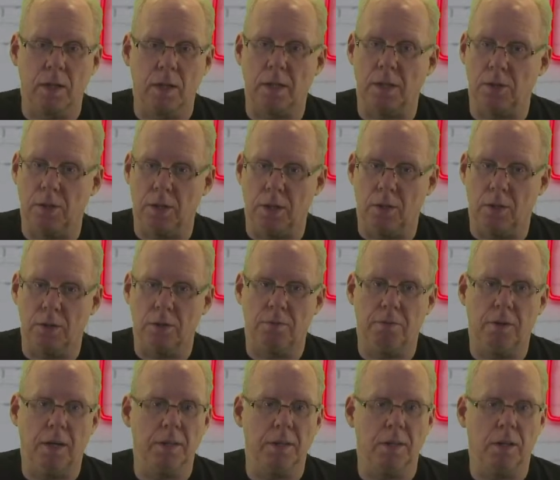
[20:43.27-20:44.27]
that you can also
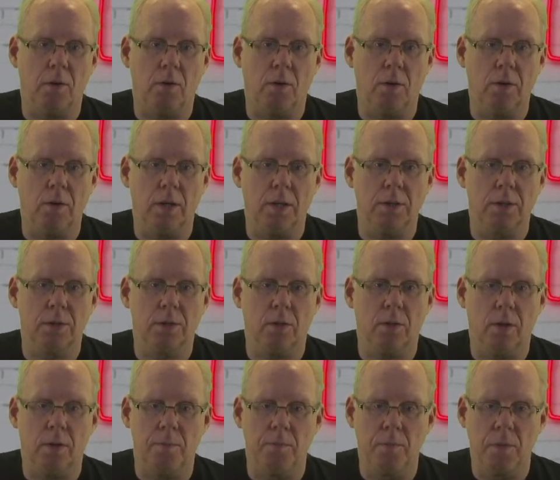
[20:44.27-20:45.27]
find in our online
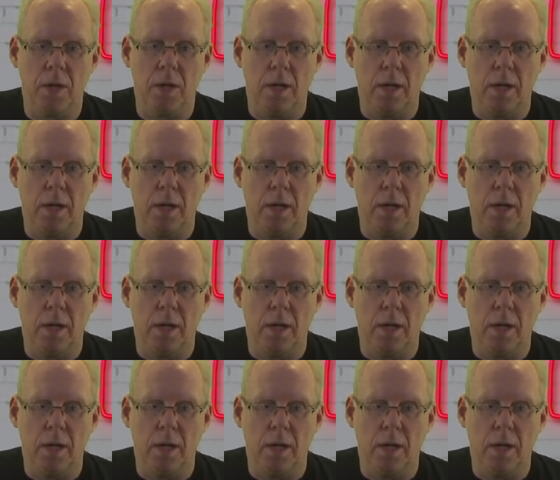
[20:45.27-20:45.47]
store.